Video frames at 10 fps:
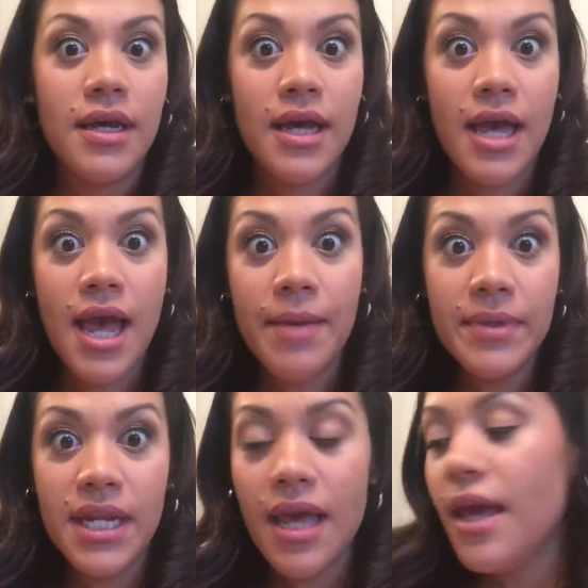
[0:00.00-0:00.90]
Happy
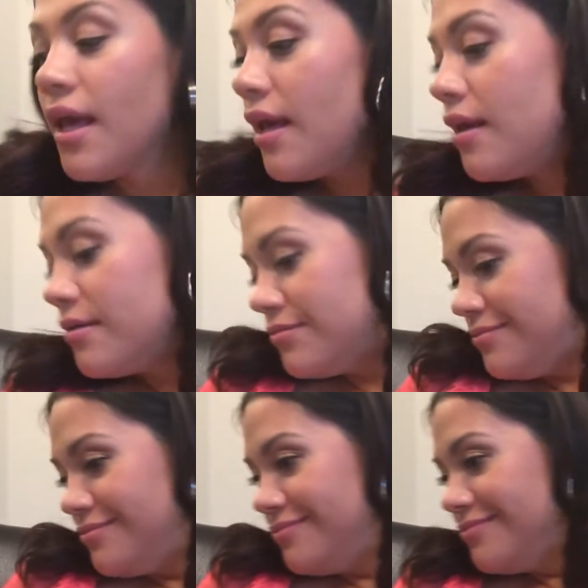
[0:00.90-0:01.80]
Day.
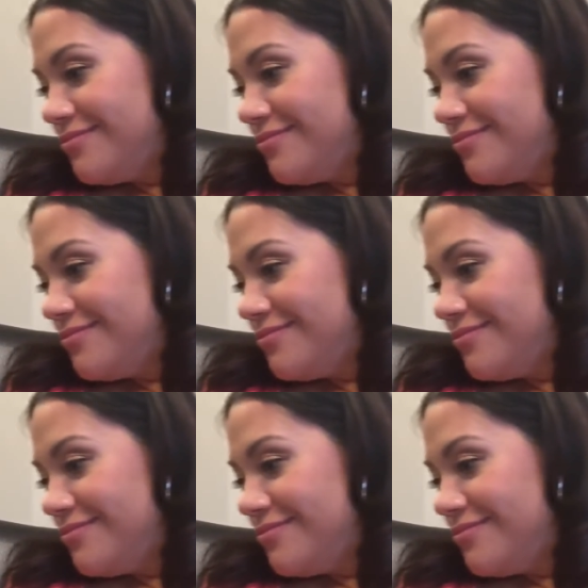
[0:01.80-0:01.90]
I'm